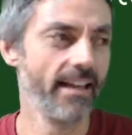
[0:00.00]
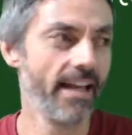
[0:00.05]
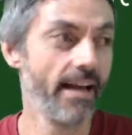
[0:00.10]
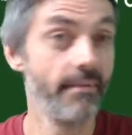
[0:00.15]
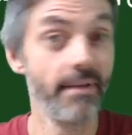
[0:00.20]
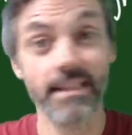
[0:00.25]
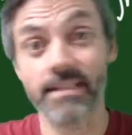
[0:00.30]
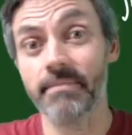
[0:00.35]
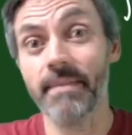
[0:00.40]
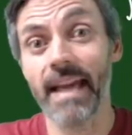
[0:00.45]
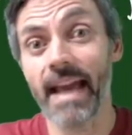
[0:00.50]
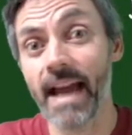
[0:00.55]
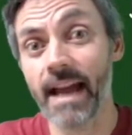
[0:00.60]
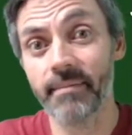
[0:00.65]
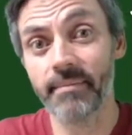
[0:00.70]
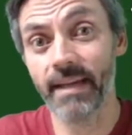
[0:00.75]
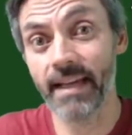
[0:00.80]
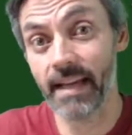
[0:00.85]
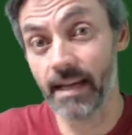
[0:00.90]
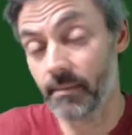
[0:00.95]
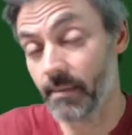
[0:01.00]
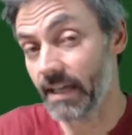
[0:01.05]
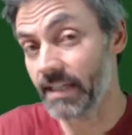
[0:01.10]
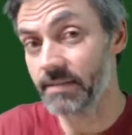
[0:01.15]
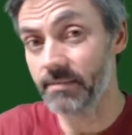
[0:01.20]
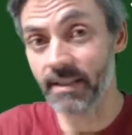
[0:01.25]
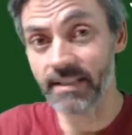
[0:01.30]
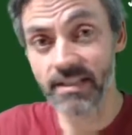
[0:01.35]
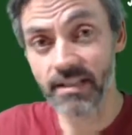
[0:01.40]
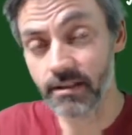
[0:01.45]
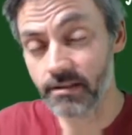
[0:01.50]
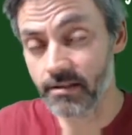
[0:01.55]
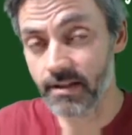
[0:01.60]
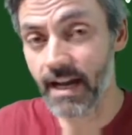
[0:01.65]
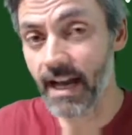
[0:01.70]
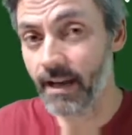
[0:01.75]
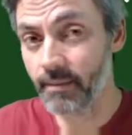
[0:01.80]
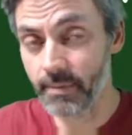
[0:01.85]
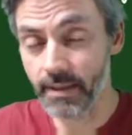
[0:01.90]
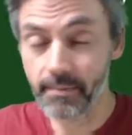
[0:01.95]
that makes me happy, and it makes my children
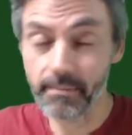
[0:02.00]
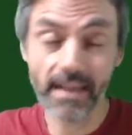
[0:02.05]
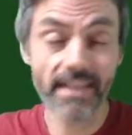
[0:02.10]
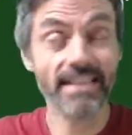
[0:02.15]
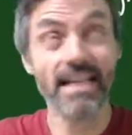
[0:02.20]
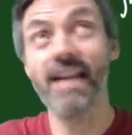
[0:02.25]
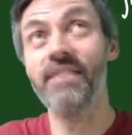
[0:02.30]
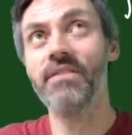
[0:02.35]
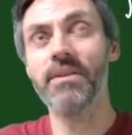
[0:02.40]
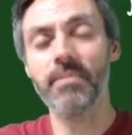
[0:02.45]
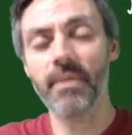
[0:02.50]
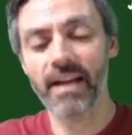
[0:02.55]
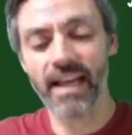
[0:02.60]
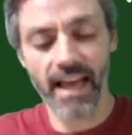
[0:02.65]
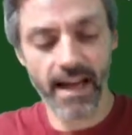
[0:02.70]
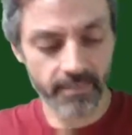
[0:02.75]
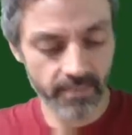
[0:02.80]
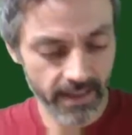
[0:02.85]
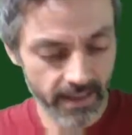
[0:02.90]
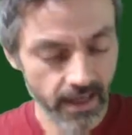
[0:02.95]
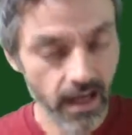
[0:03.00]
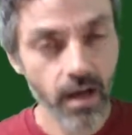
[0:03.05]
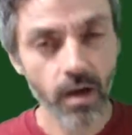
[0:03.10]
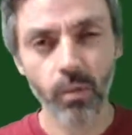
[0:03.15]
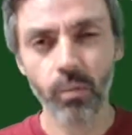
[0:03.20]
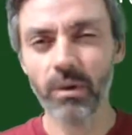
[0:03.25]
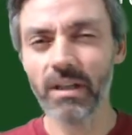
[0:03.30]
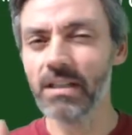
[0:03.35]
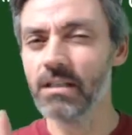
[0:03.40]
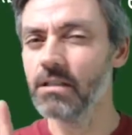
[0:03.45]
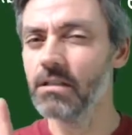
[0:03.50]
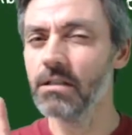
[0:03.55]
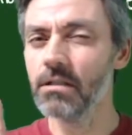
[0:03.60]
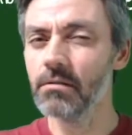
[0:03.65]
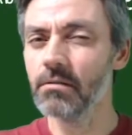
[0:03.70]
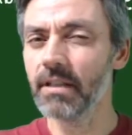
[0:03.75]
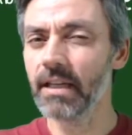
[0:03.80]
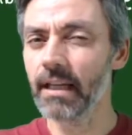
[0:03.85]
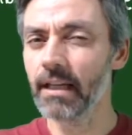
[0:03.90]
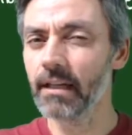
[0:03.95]
happy. It makes everybody happy. We
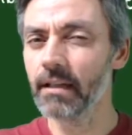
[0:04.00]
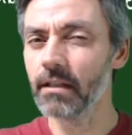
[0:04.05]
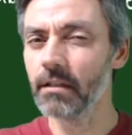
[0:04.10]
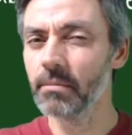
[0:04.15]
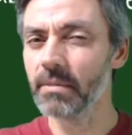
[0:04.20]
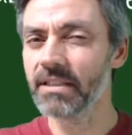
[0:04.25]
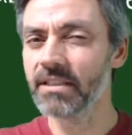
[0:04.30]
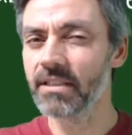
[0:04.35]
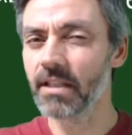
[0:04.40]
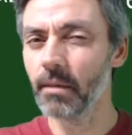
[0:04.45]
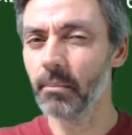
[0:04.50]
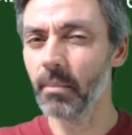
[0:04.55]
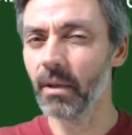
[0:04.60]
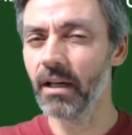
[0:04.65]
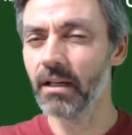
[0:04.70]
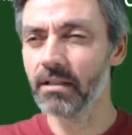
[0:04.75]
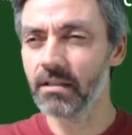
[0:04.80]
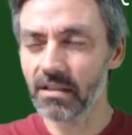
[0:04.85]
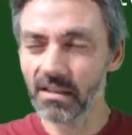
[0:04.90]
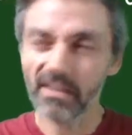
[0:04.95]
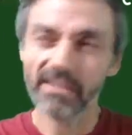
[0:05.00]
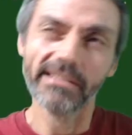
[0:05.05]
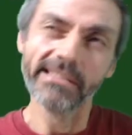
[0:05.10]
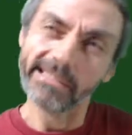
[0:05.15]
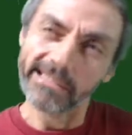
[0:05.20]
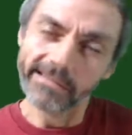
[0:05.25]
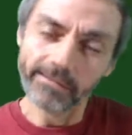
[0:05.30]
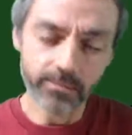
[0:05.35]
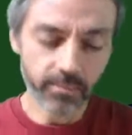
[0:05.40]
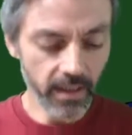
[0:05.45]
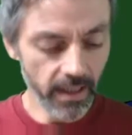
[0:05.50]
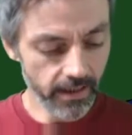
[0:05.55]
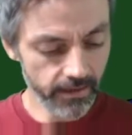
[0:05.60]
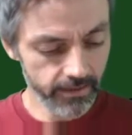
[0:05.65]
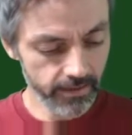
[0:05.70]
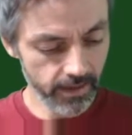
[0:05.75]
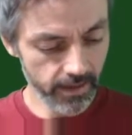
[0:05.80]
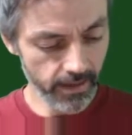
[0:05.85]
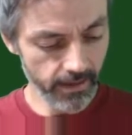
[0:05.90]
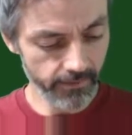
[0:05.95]
do get a little bit sunburned, but,
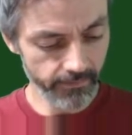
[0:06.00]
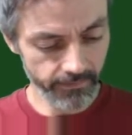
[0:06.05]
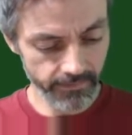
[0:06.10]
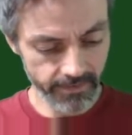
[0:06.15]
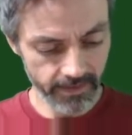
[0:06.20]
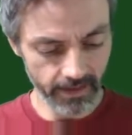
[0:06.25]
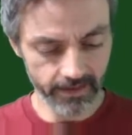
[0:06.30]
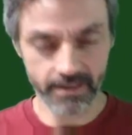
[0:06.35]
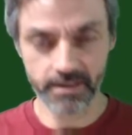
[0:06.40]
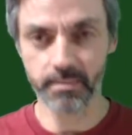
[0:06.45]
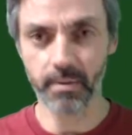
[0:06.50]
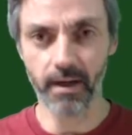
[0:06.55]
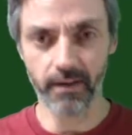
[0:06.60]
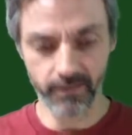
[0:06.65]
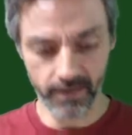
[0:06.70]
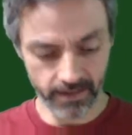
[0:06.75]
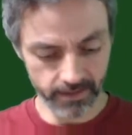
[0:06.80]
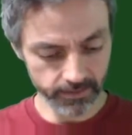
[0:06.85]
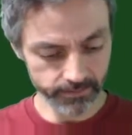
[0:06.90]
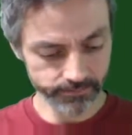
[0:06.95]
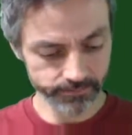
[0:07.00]
you know, nothing's perfect.